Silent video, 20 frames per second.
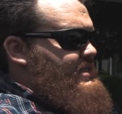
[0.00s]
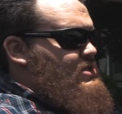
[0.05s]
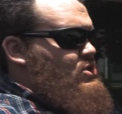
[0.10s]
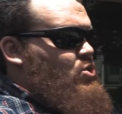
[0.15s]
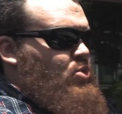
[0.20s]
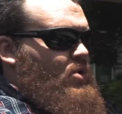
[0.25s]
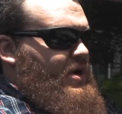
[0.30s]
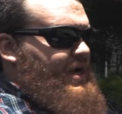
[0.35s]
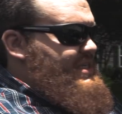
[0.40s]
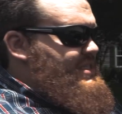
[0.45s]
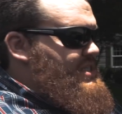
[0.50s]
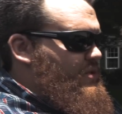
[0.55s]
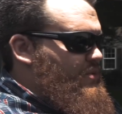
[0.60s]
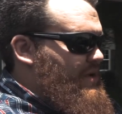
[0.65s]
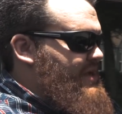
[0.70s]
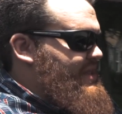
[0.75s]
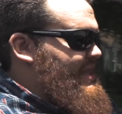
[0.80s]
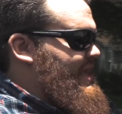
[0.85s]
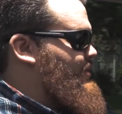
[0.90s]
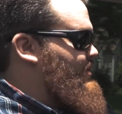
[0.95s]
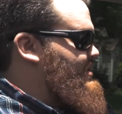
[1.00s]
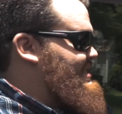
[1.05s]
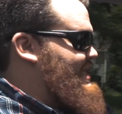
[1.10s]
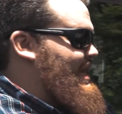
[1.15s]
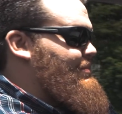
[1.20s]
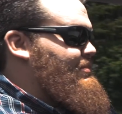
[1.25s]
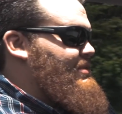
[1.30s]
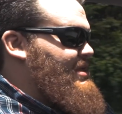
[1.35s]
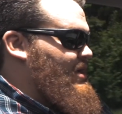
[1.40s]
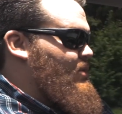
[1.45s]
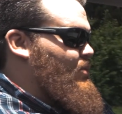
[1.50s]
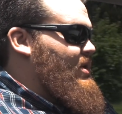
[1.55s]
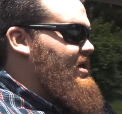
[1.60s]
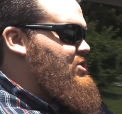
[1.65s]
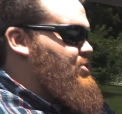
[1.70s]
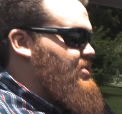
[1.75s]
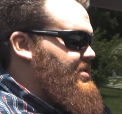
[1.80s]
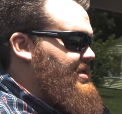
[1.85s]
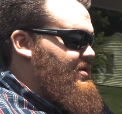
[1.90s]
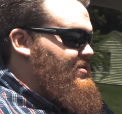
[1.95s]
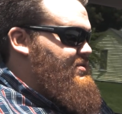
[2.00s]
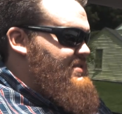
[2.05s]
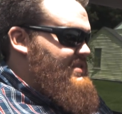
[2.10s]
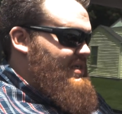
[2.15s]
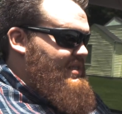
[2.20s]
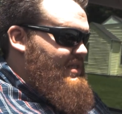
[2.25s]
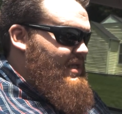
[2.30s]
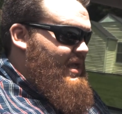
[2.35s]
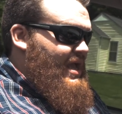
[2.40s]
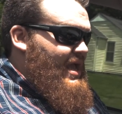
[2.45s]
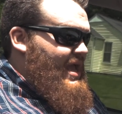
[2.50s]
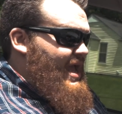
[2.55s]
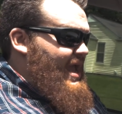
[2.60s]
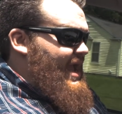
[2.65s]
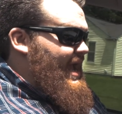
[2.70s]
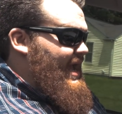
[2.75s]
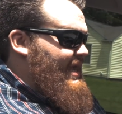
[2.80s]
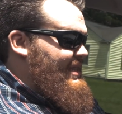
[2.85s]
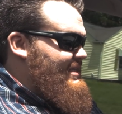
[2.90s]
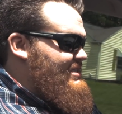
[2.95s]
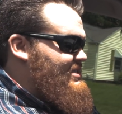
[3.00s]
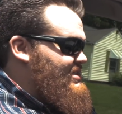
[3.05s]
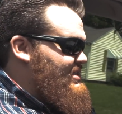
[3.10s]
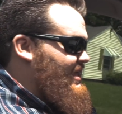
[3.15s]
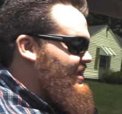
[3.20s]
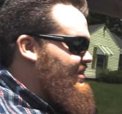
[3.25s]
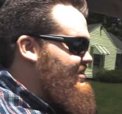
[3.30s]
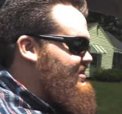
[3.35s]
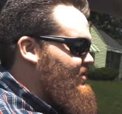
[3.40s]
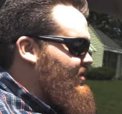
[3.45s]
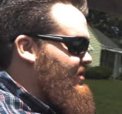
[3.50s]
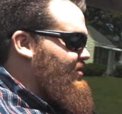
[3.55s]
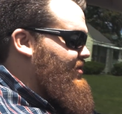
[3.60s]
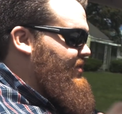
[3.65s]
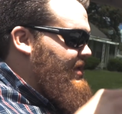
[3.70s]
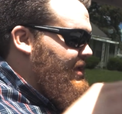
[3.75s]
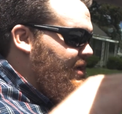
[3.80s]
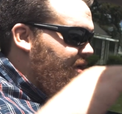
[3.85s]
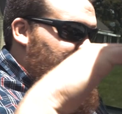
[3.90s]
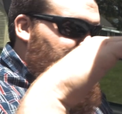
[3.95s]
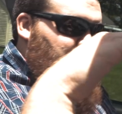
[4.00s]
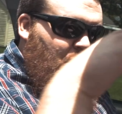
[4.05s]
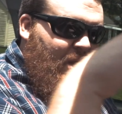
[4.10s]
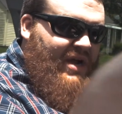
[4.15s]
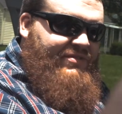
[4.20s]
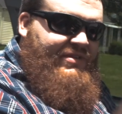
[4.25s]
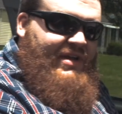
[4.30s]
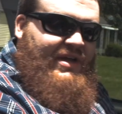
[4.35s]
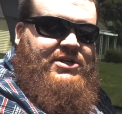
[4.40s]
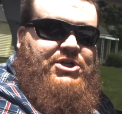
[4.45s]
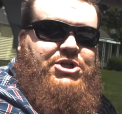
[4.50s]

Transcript: crazy right now what's happening in Wedgewood, Houston. And it's literally, you can drive down the